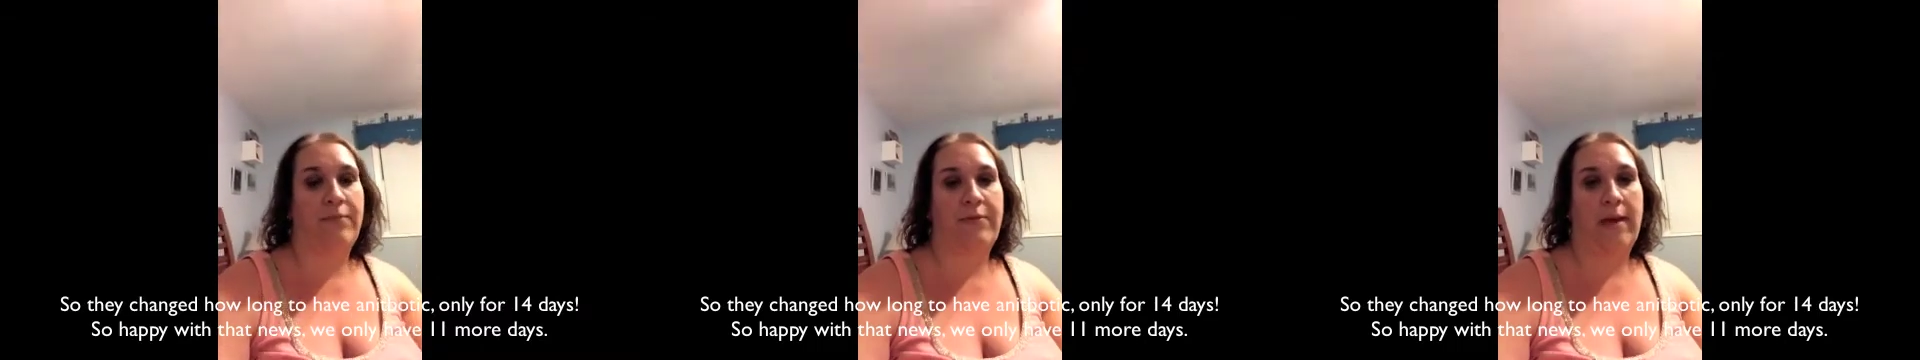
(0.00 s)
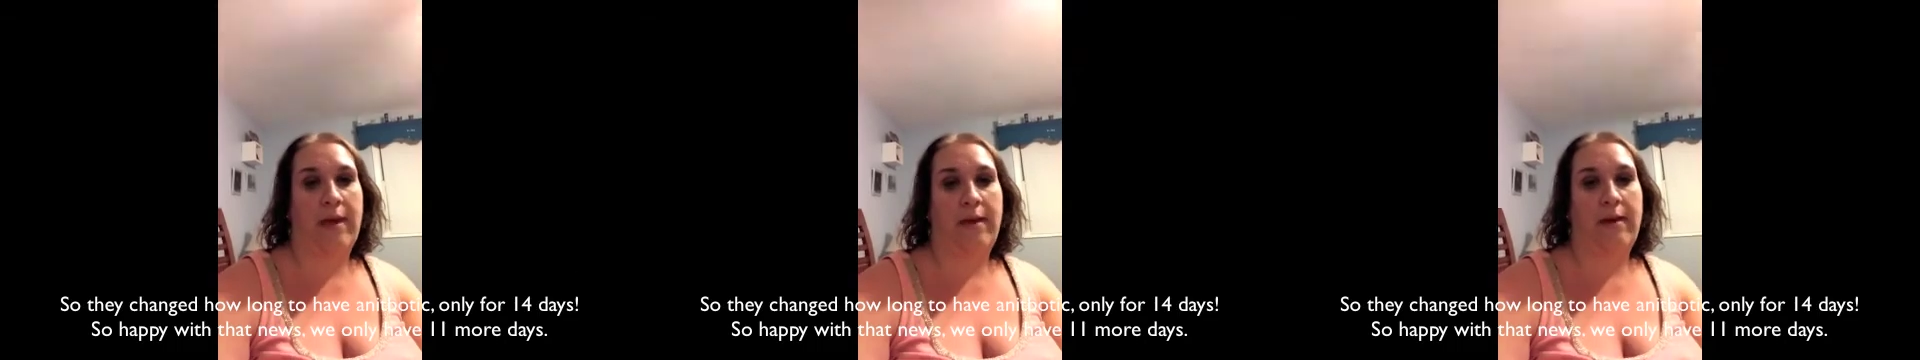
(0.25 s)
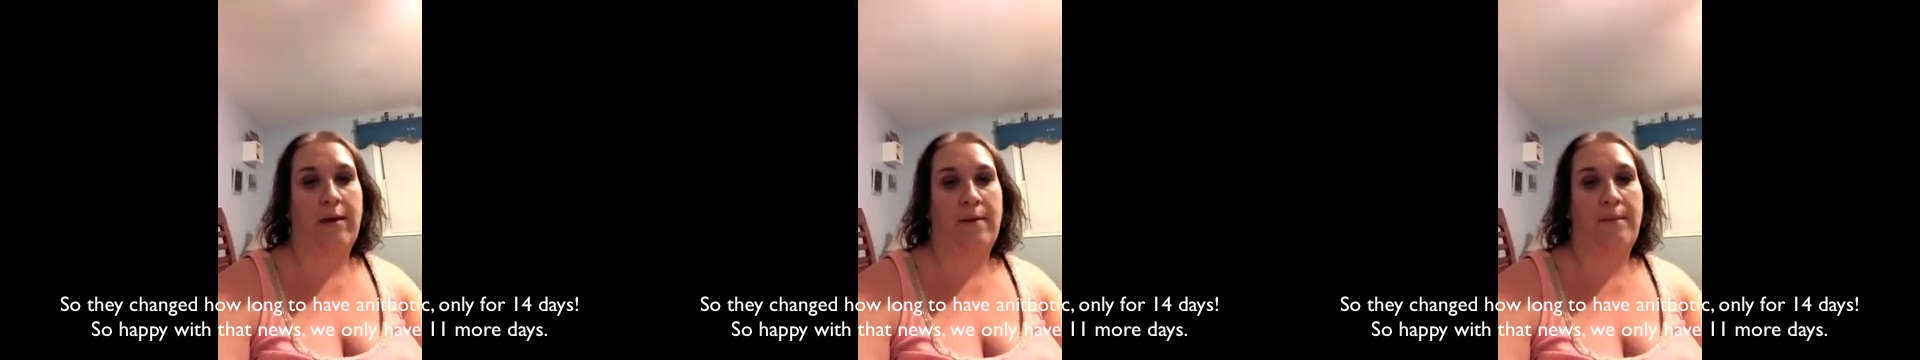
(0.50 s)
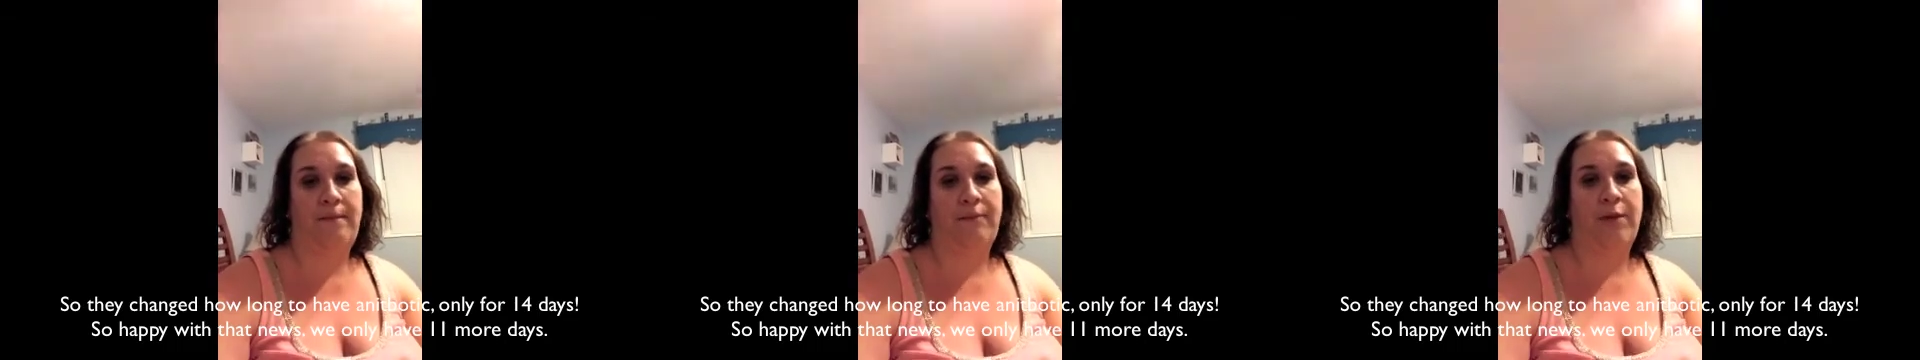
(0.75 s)

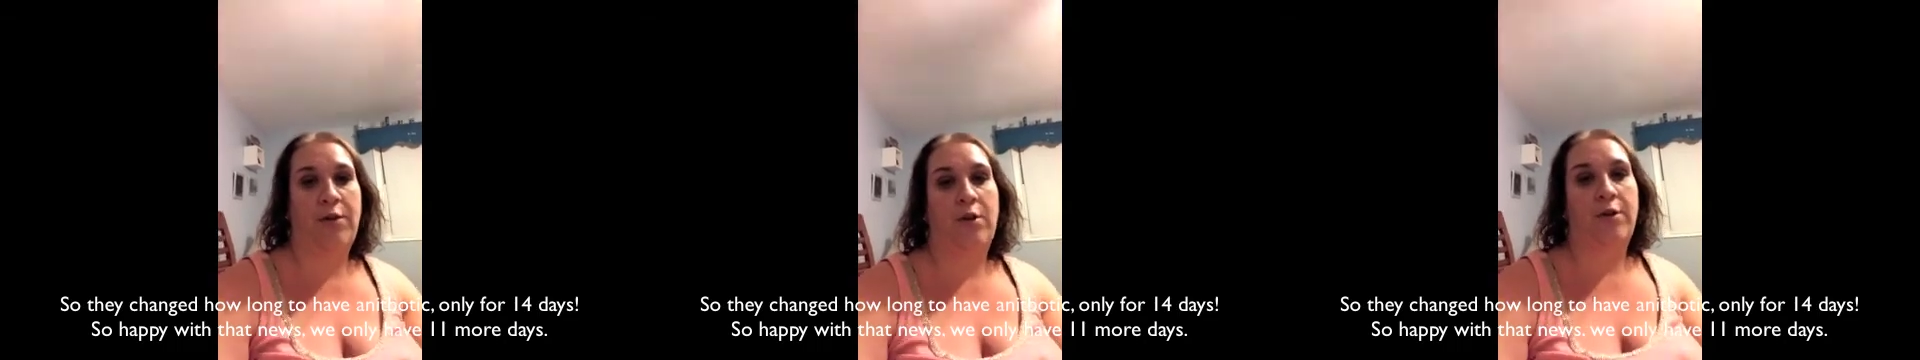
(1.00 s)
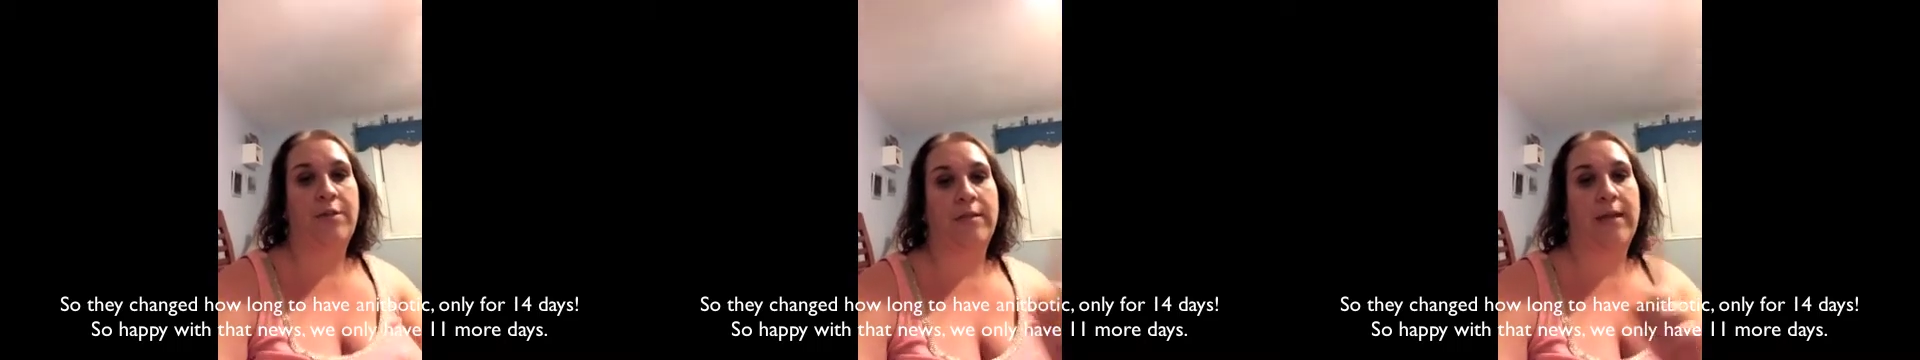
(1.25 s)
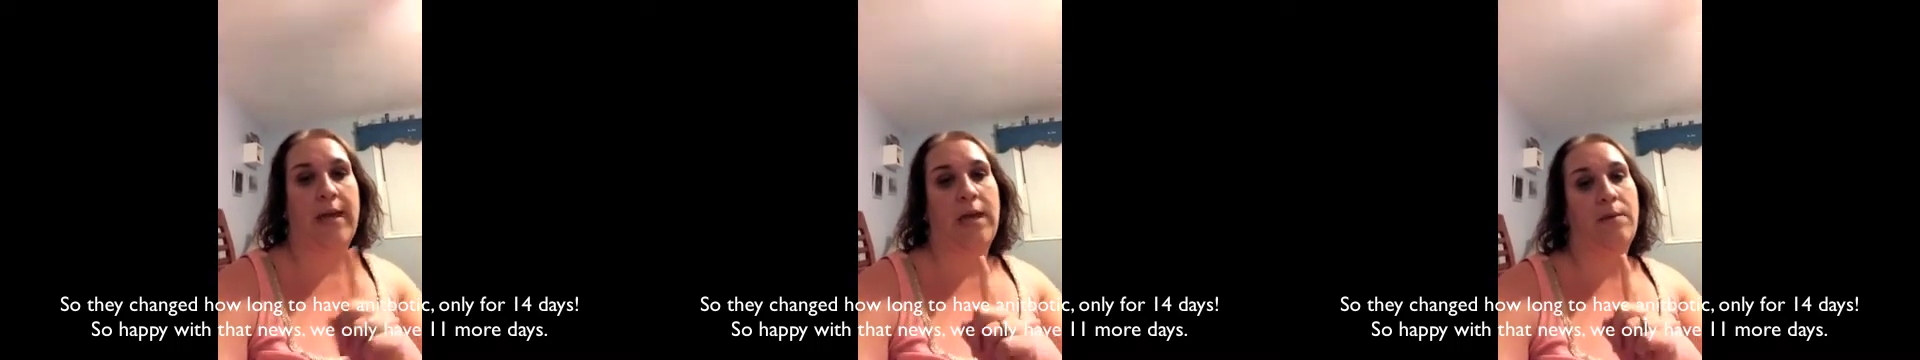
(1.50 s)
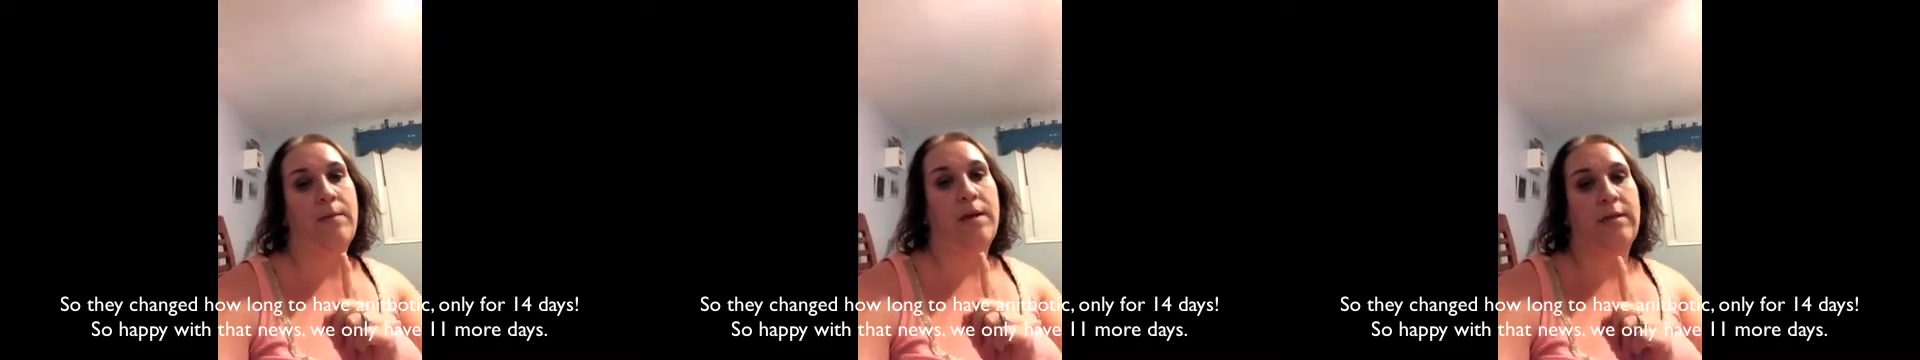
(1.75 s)
the nurse
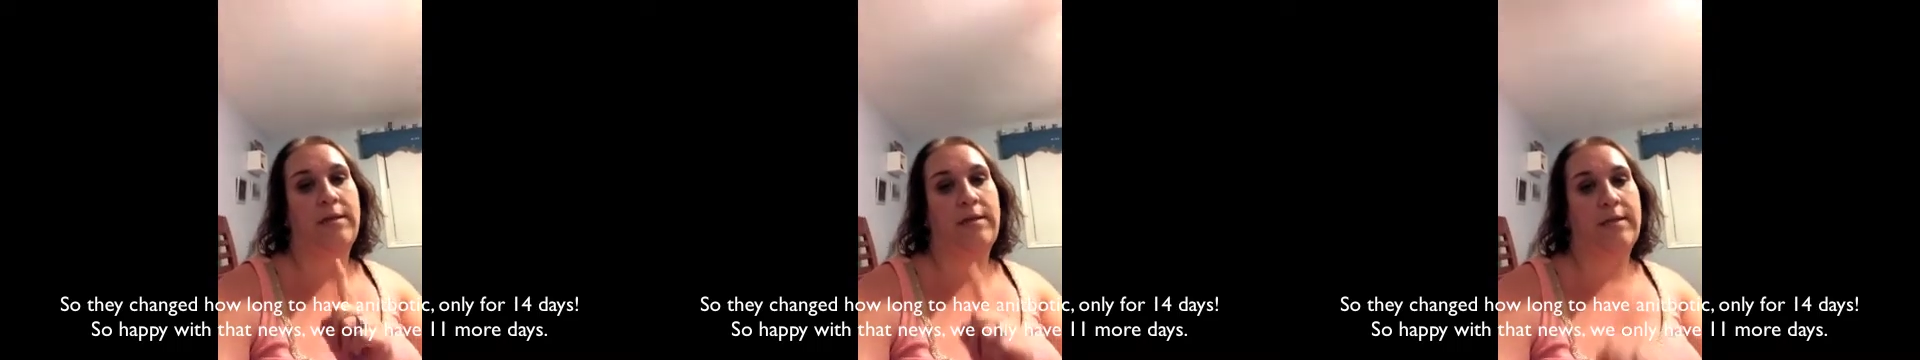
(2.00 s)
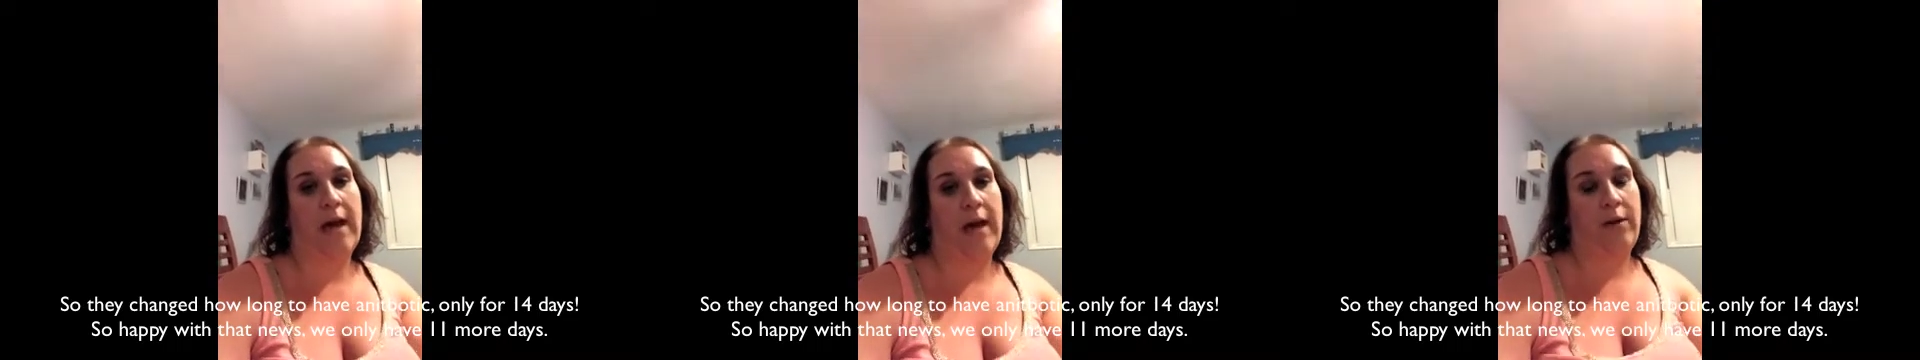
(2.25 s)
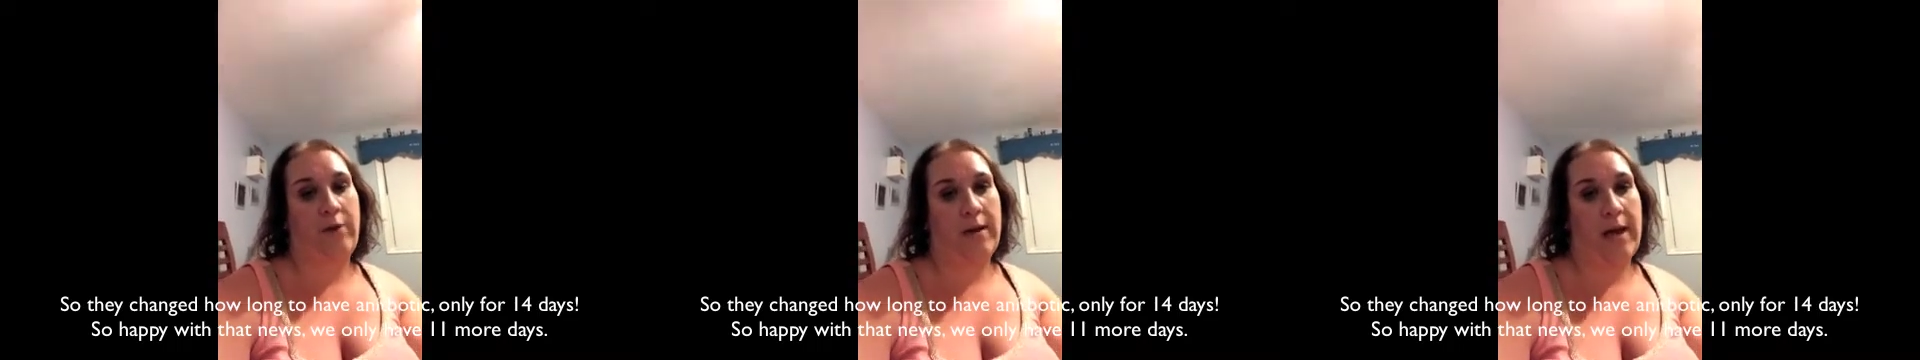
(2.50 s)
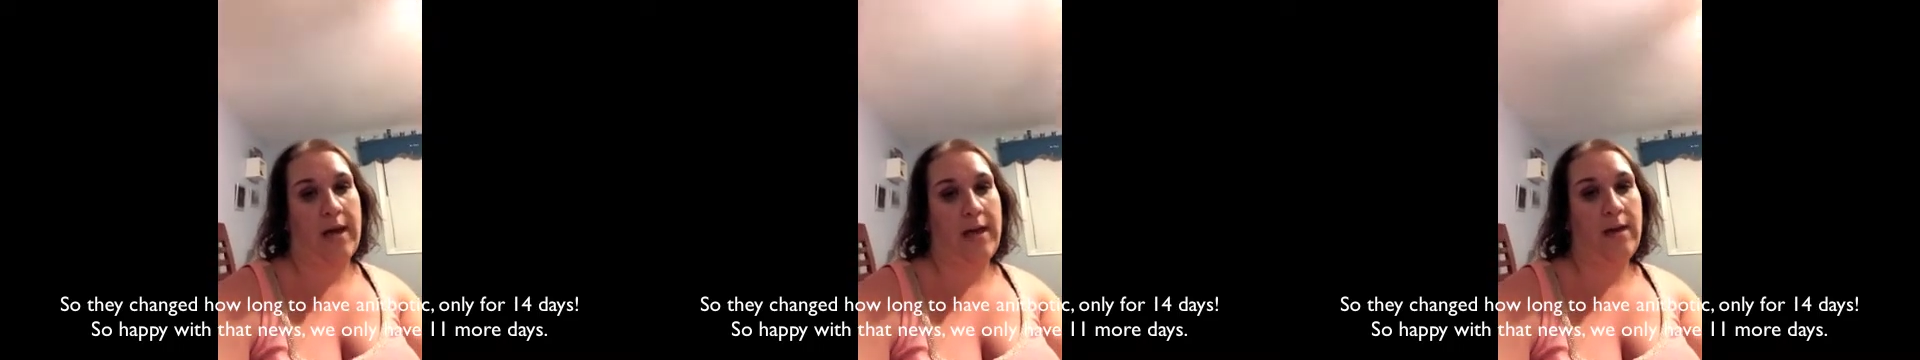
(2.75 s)
came
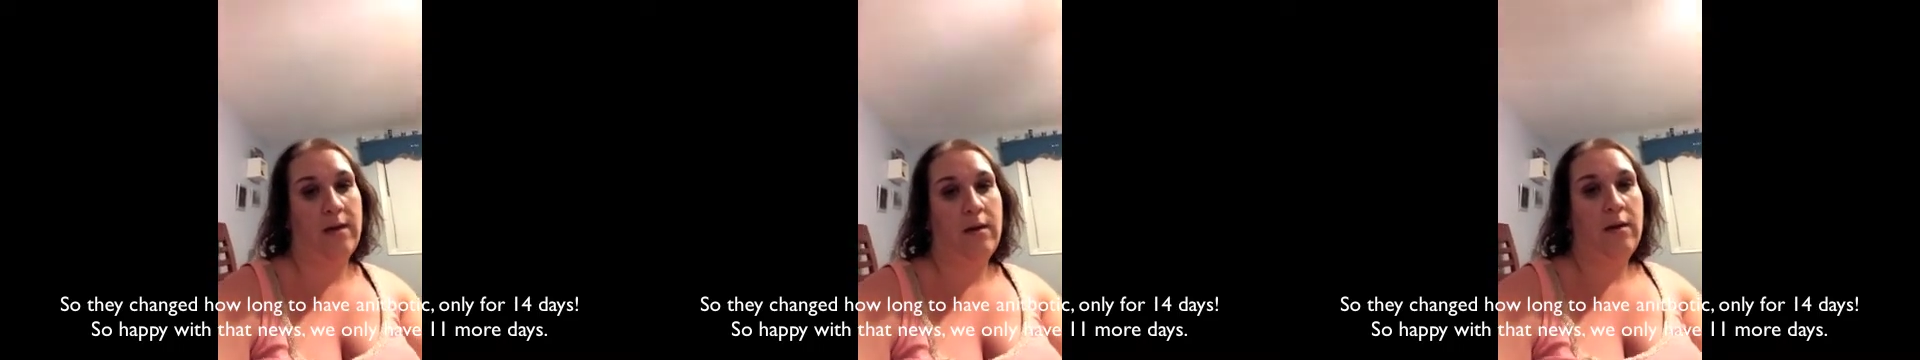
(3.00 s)
Saturday